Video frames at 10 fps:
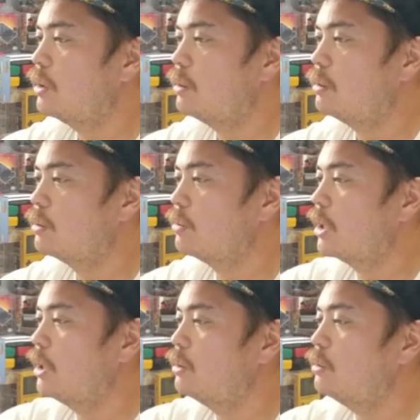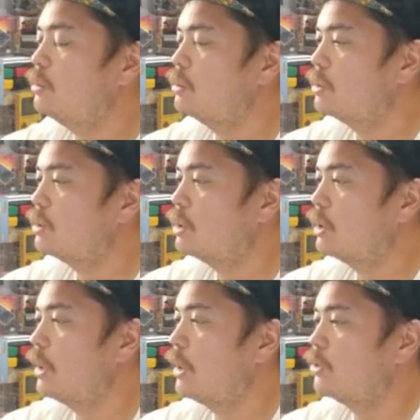Uh-oh. Hollow.
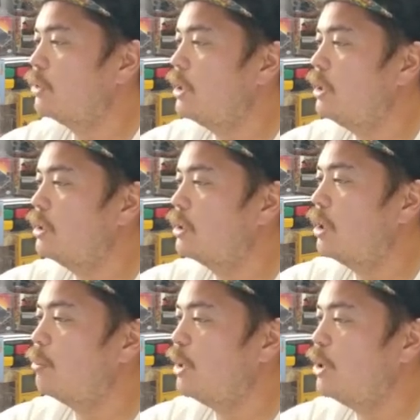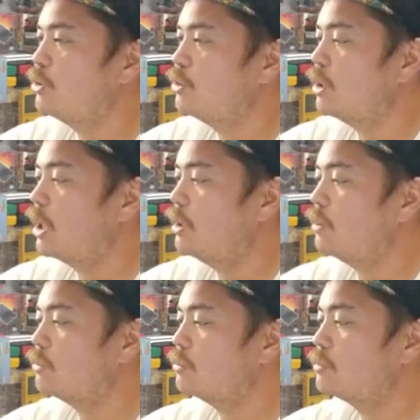Hantarine. A Beedrill
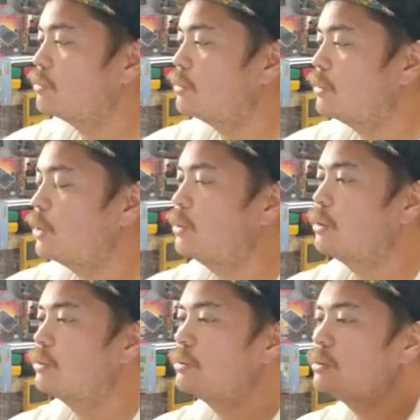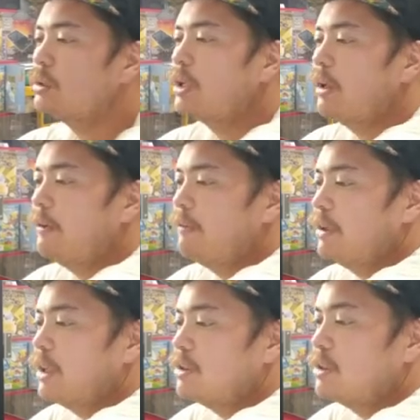Hollow. Cool. Very